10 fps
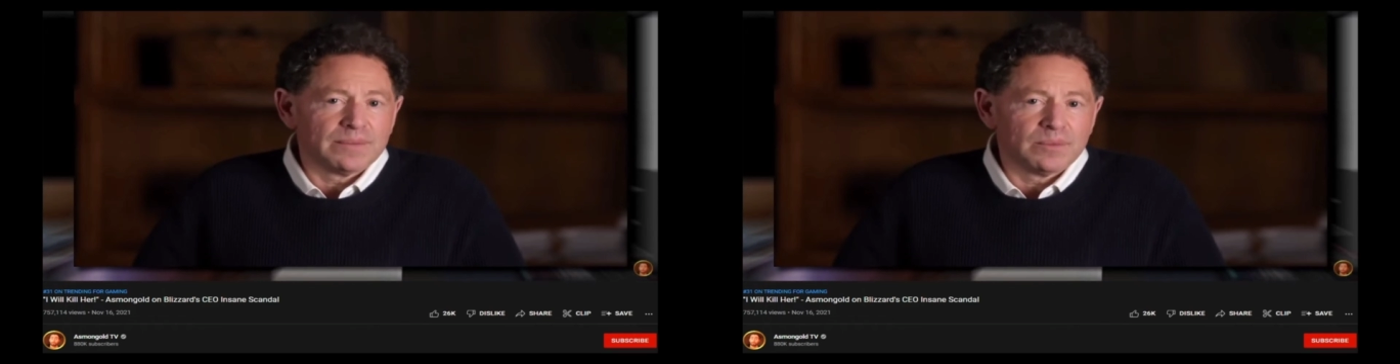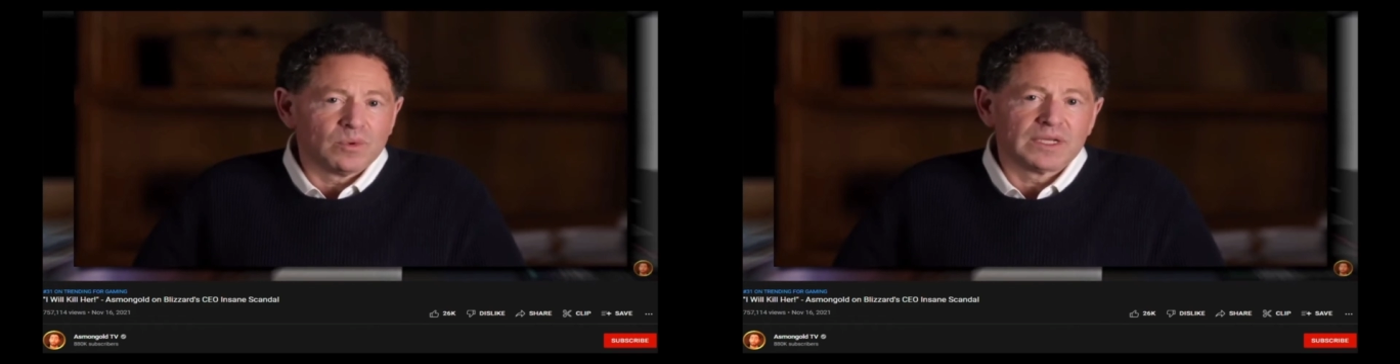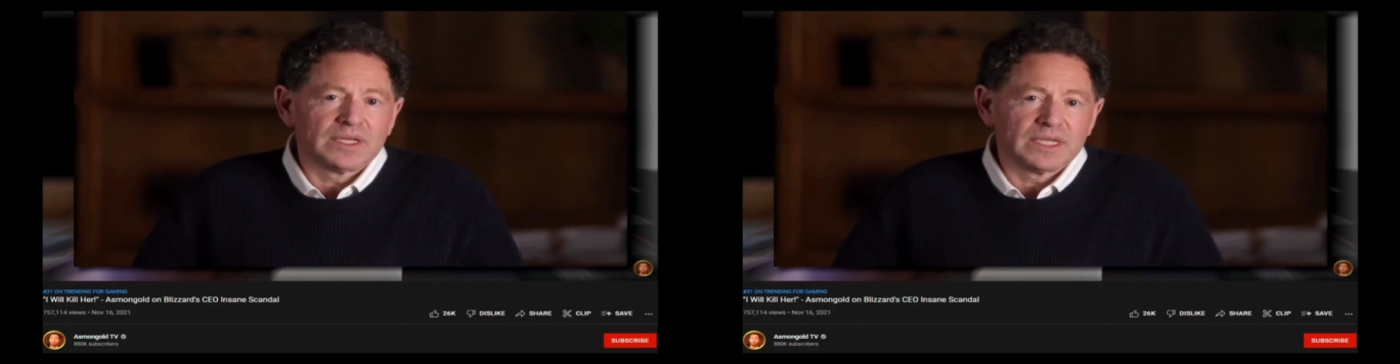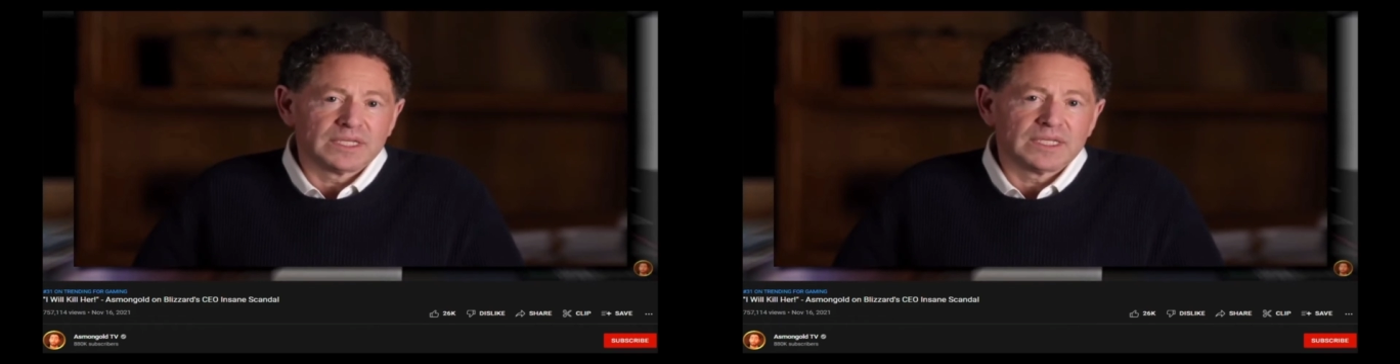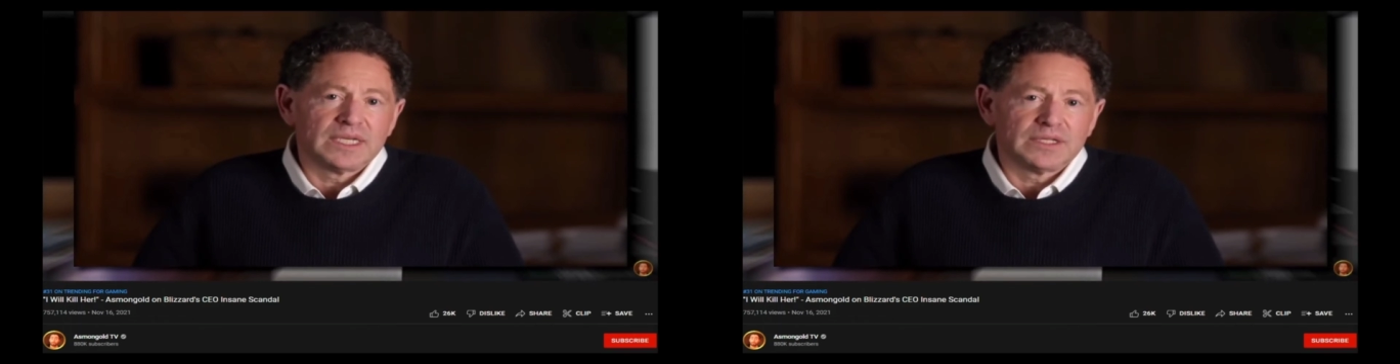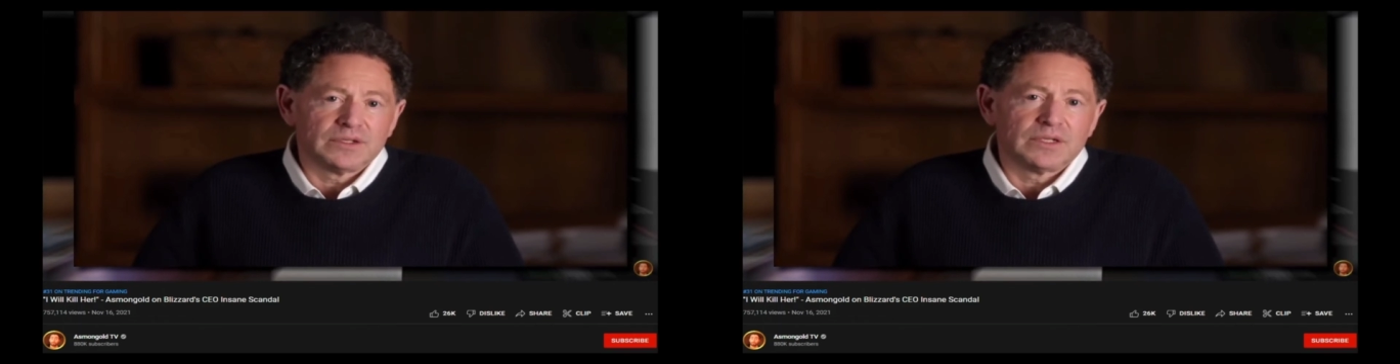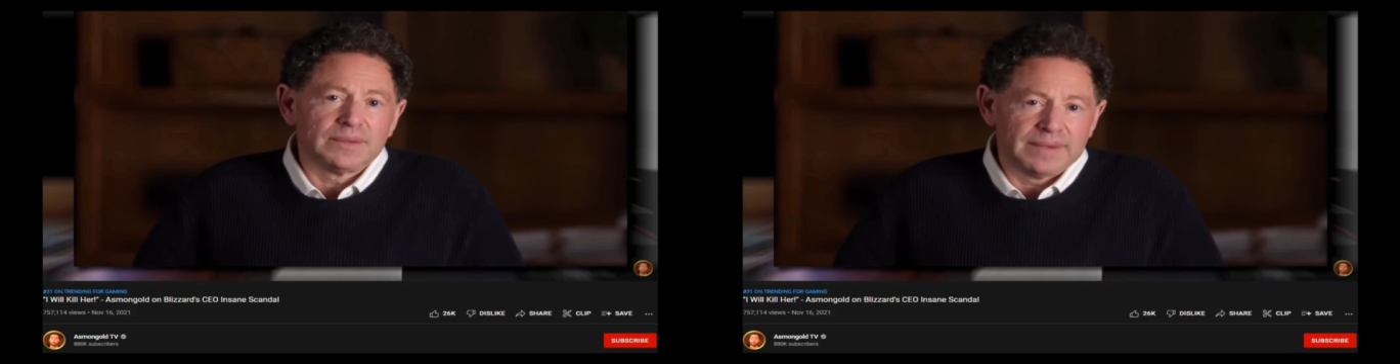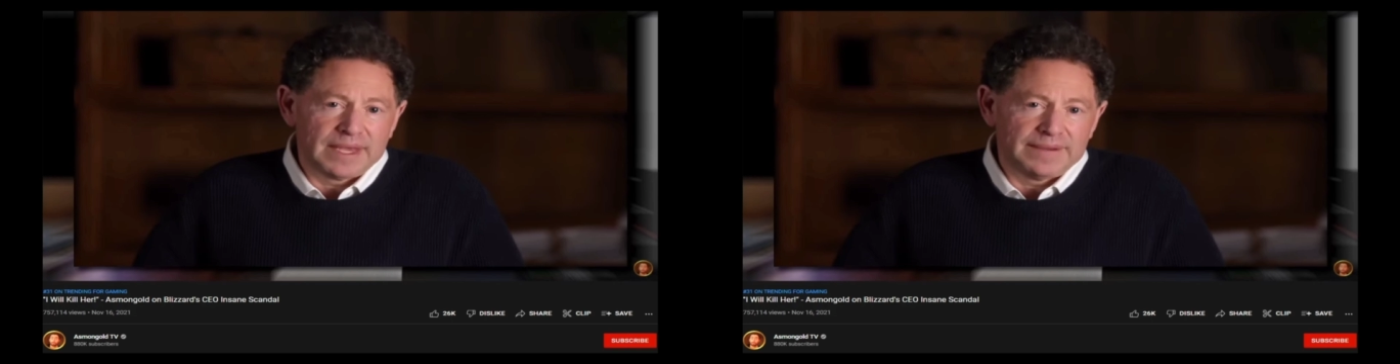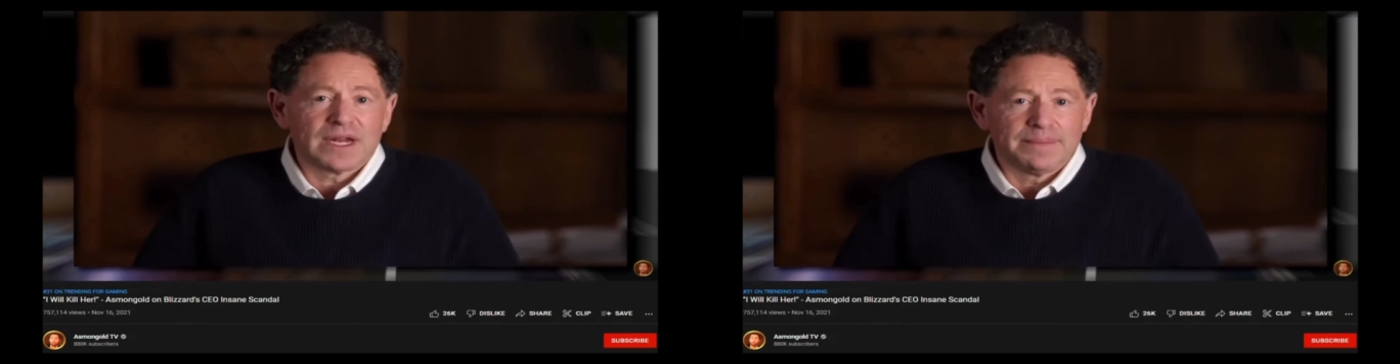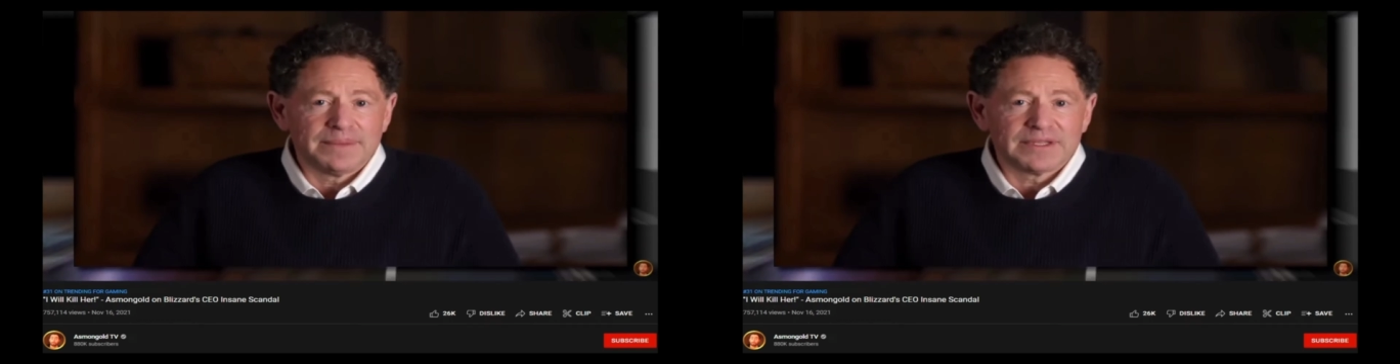that my team is
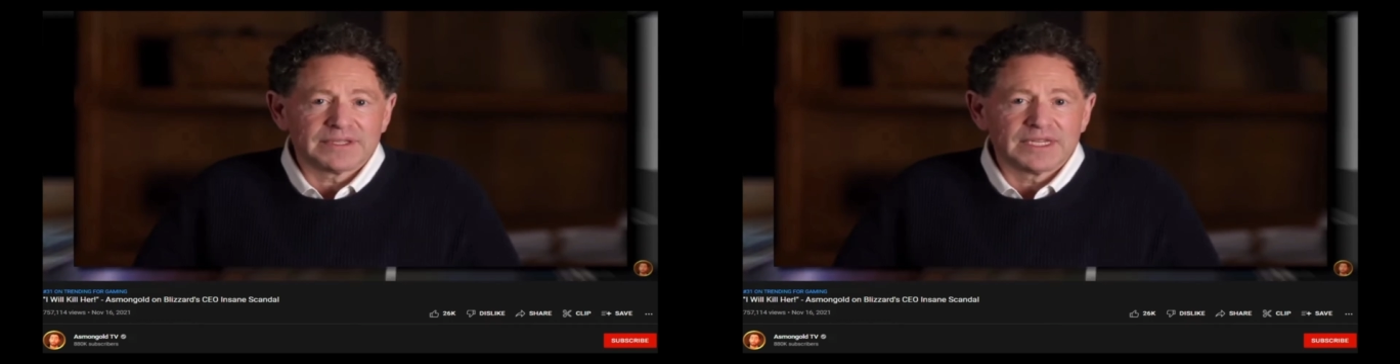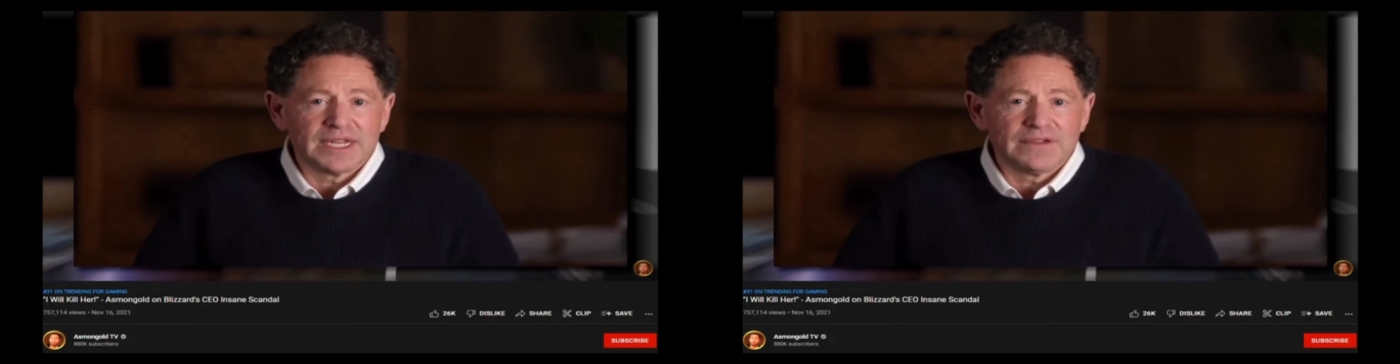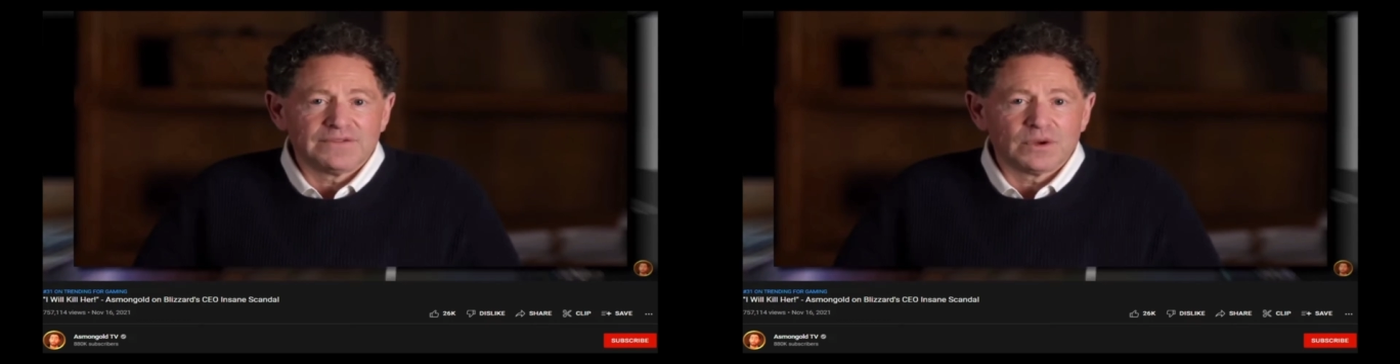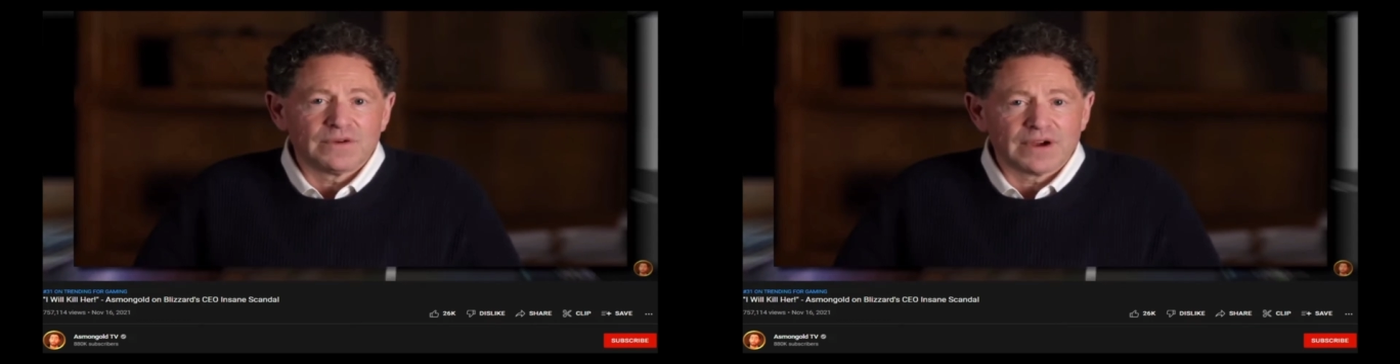currently developing.